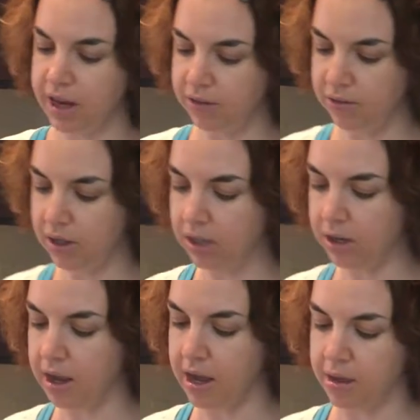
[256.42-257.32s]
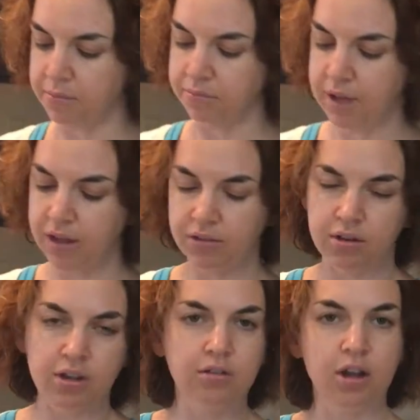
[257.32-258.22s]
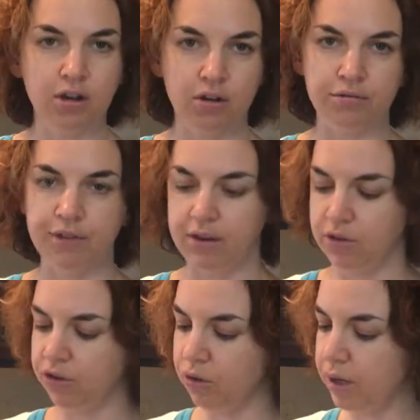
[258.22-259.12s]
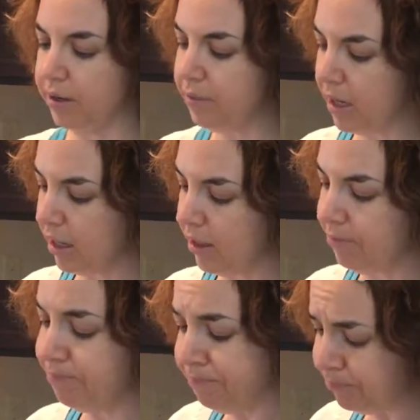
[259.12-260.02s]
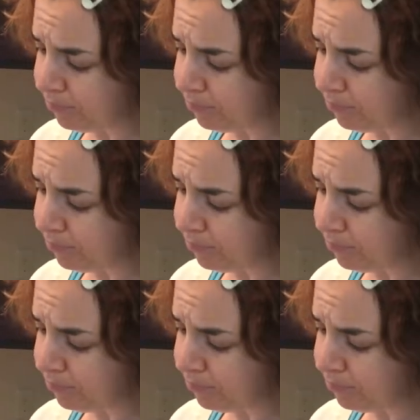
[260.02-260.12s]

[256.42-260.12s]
tasting, has a good flavor to it, and